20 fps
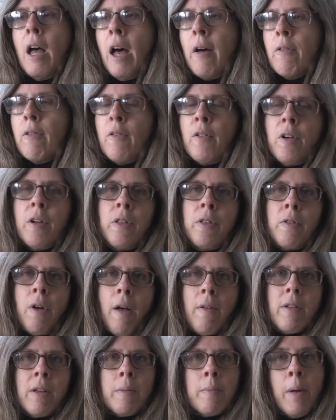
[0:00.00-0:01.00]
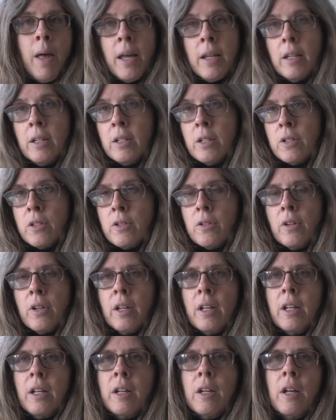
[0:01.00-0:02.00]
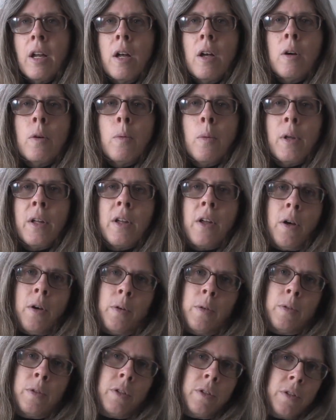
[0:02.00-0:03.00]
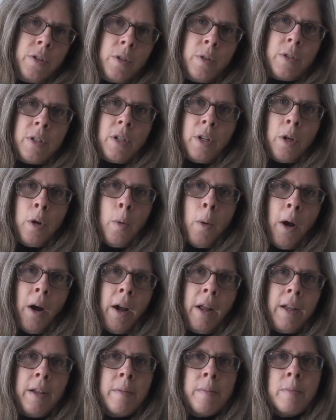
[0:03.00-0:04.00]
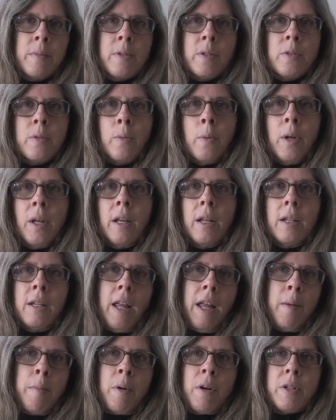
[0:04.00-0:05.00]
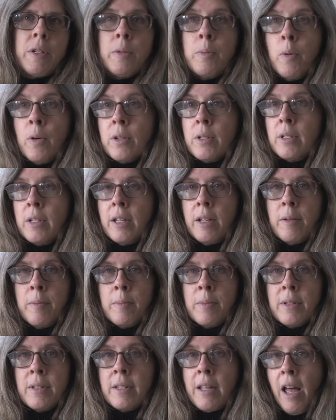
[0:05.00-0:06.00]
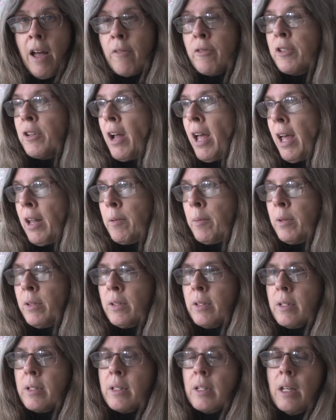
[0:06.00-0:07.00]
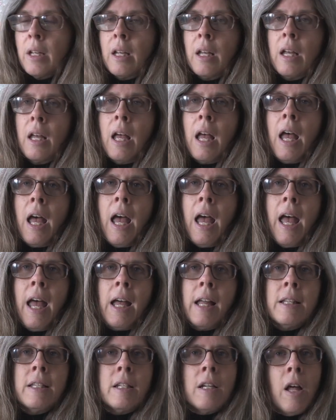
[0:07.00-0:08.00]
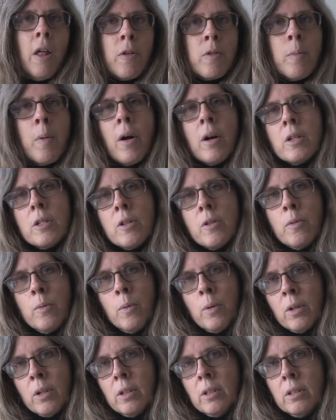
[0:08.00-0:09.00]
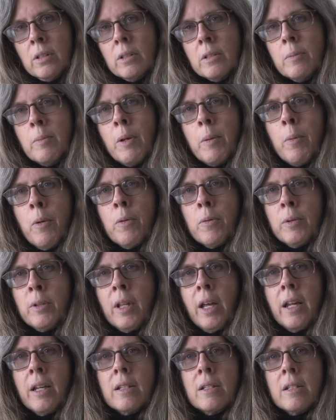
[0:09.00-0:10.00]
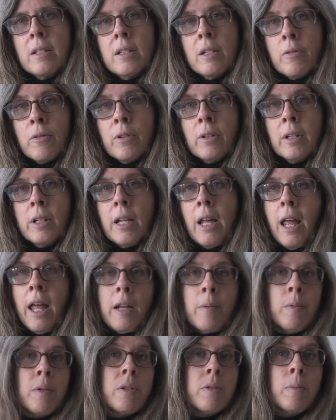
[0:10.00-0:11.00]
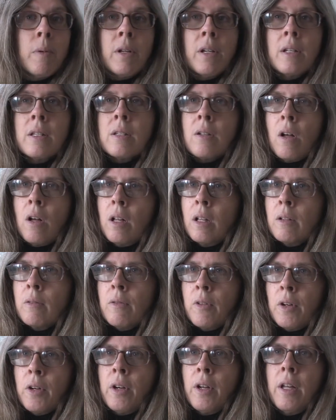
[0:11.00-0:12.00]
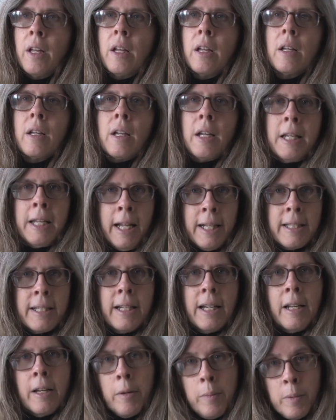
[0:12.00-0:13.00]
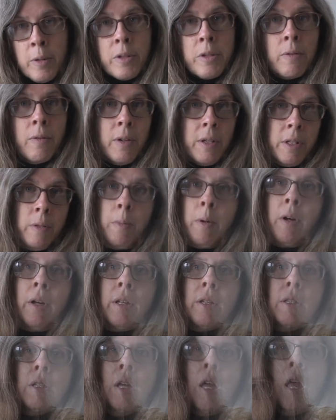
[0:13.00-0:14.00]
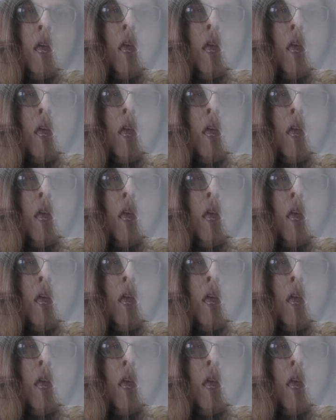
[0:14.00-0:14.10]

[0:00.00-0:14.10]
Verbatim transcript: have a very thriving pet industry. We go to zoos and aquariums. We name our sports teams after animals. And in other parts of the world, people relate differently to animals, but it's all a very connected and immersive experience.